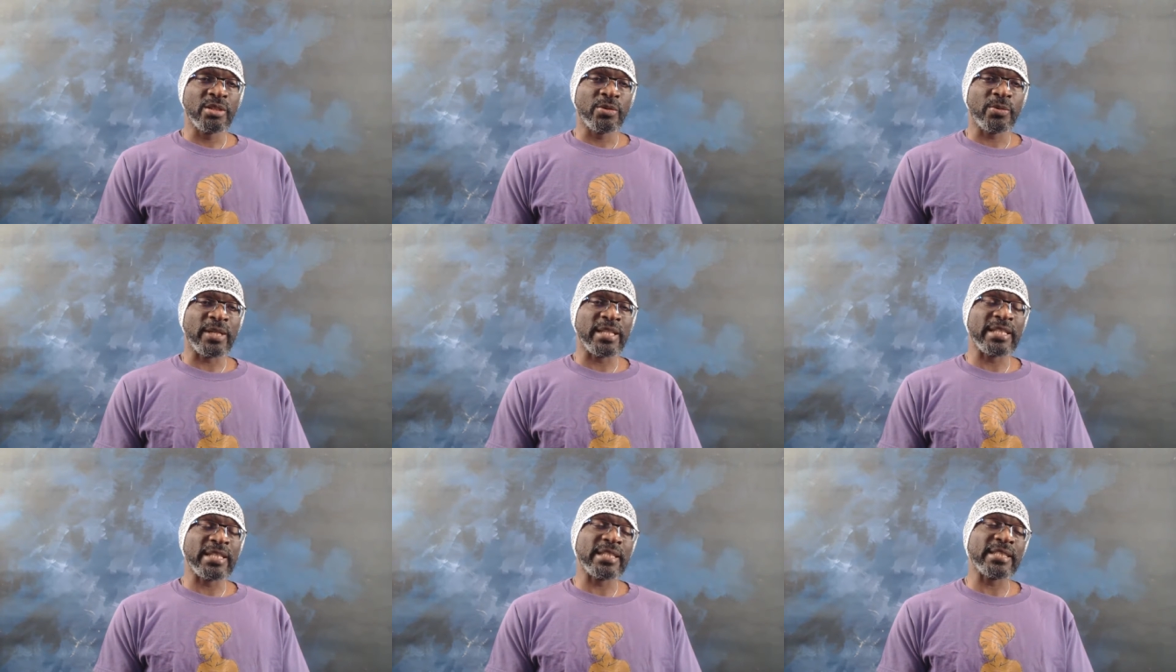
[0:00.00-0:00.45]

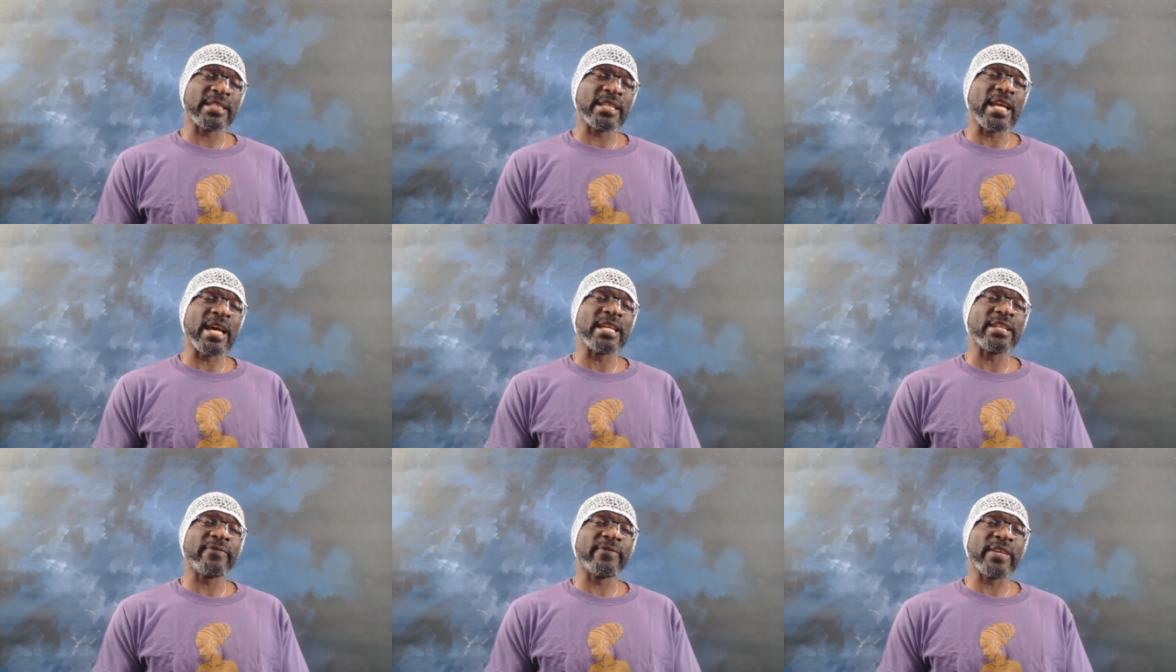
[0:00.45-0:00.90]
Well, there's a
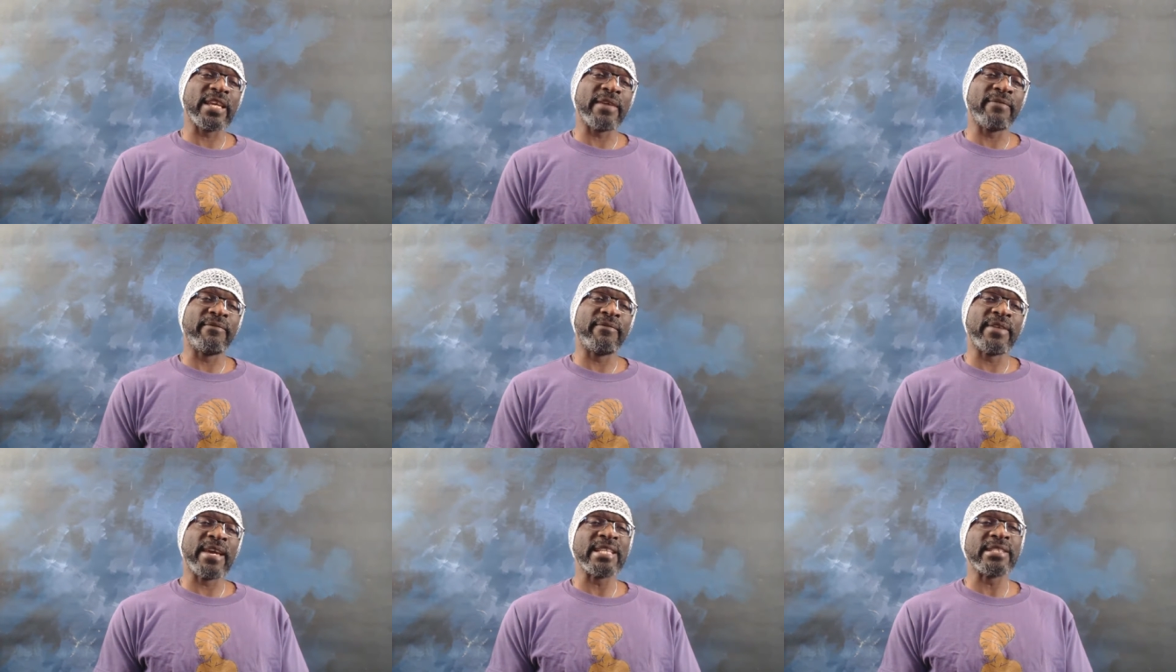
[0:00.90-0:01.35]
lot of
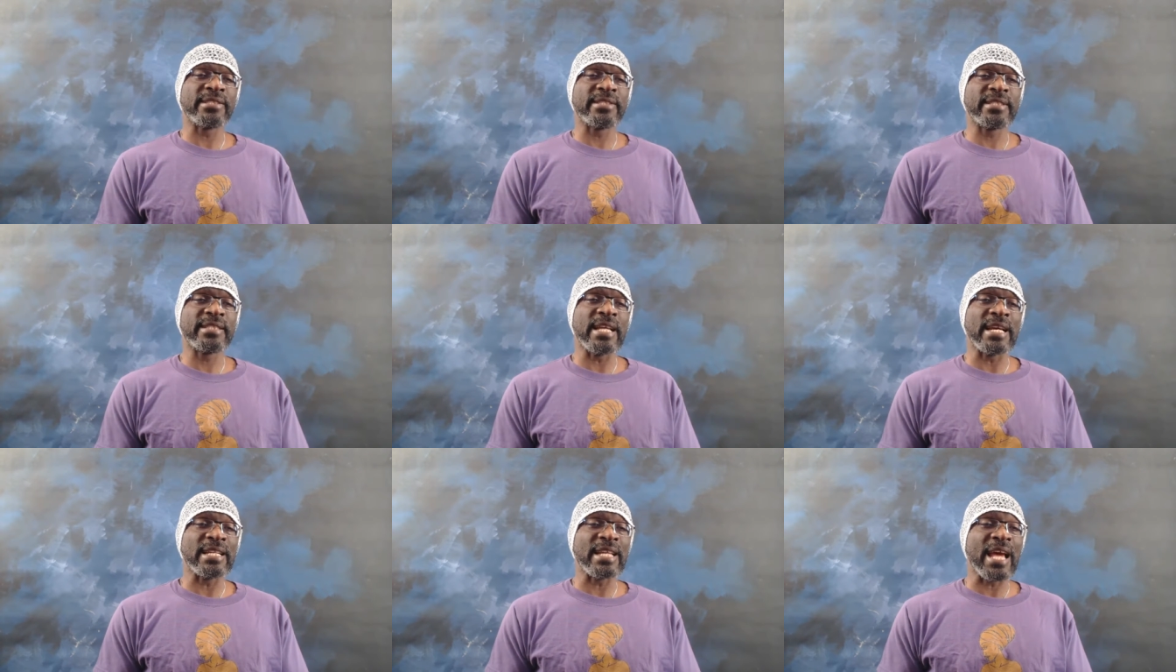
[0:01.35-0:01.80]

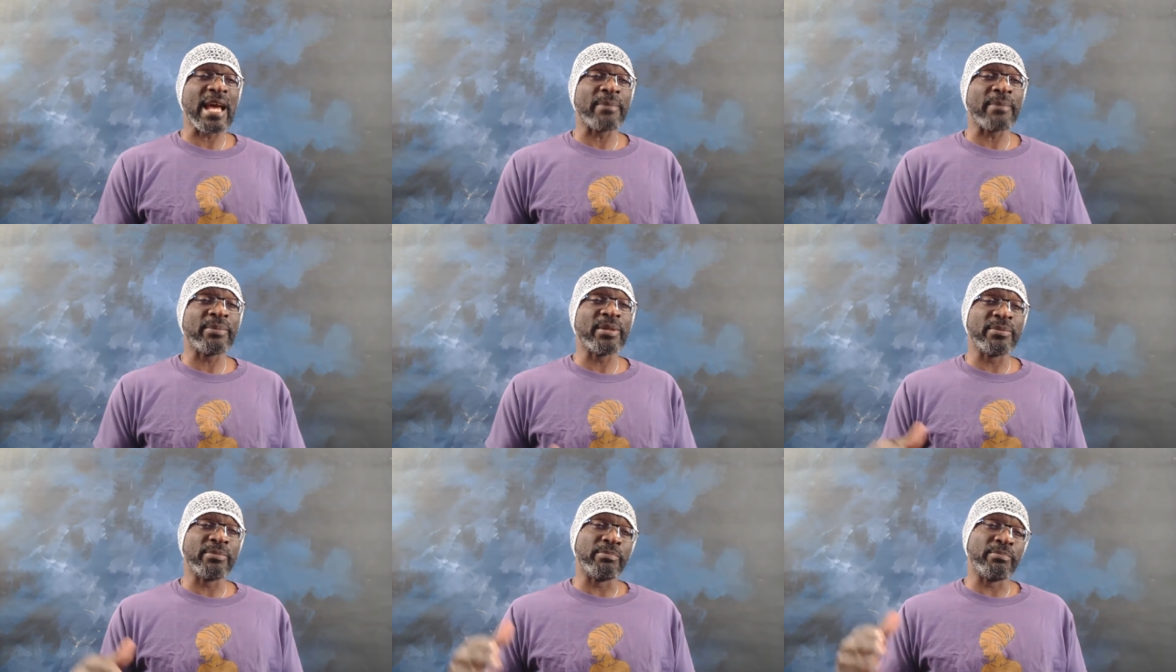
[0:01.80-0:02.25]
events that
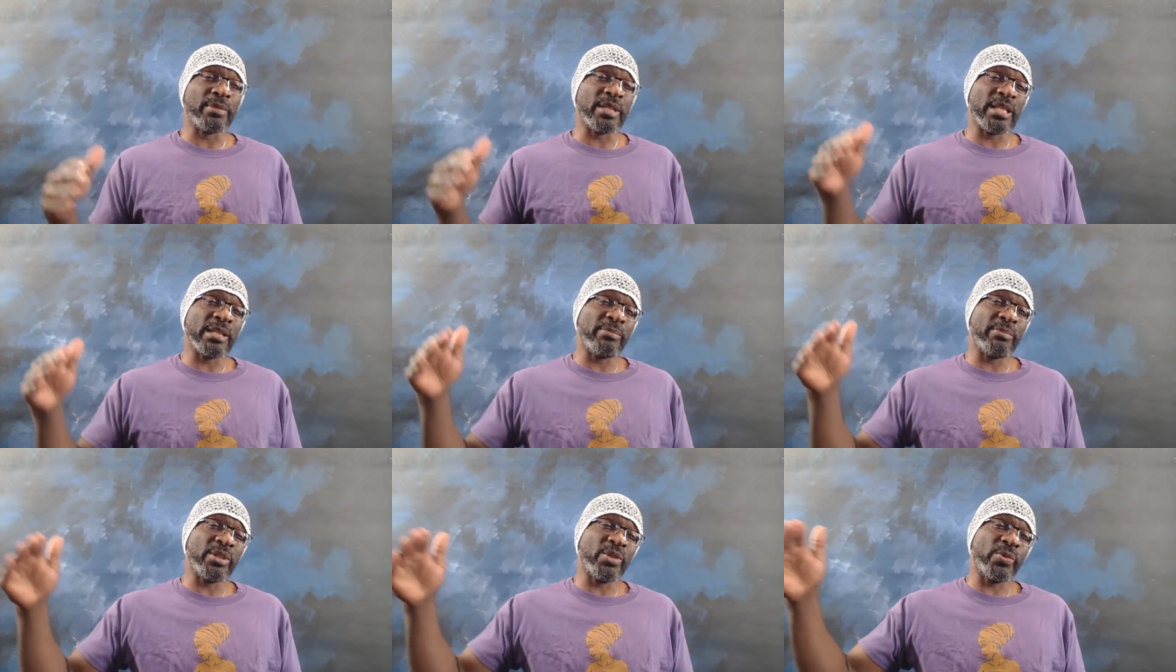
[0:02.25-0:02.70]
happen
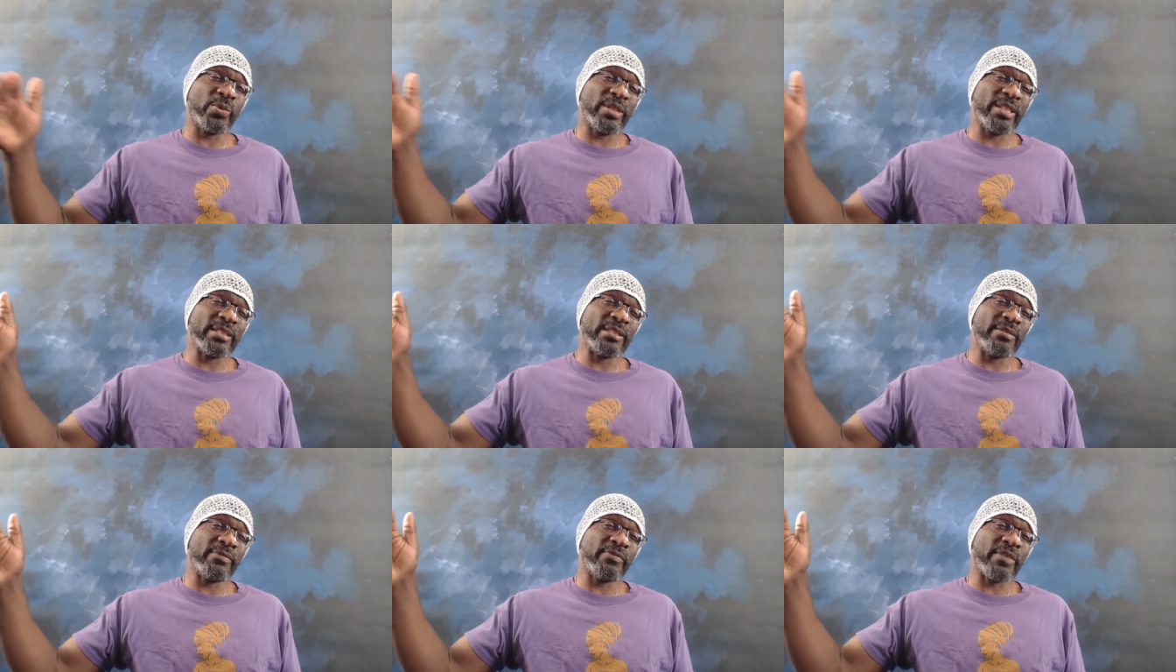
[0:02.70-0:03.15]
in
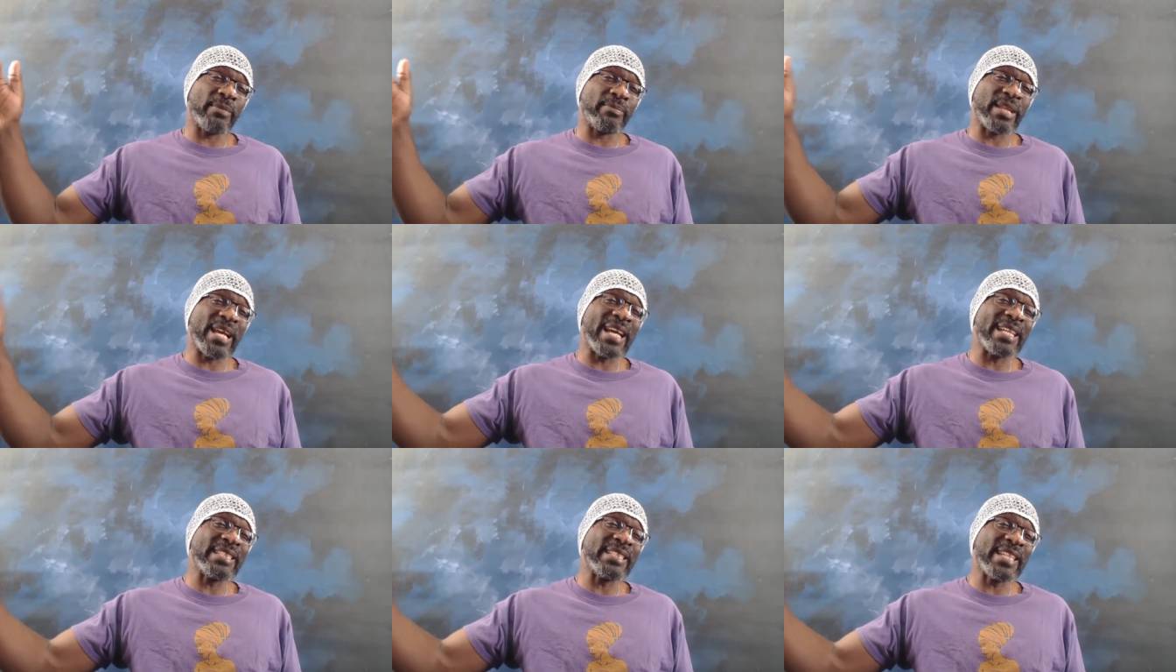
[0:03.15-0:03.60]
between from
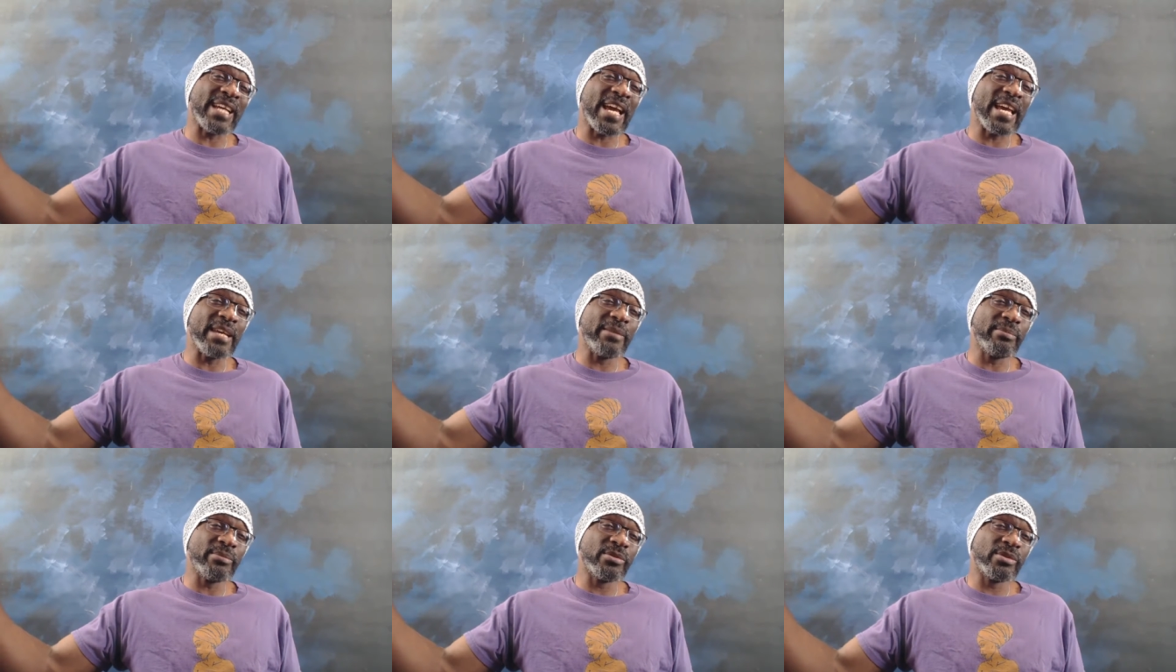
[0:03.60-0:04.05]
that
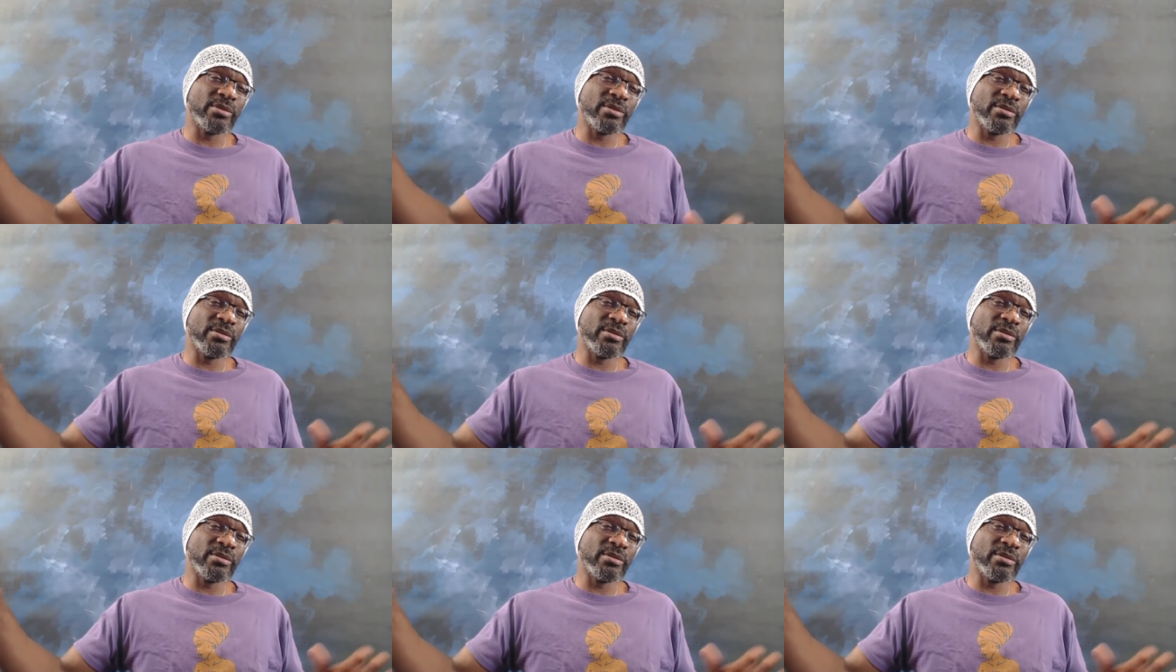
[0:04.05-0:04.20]
time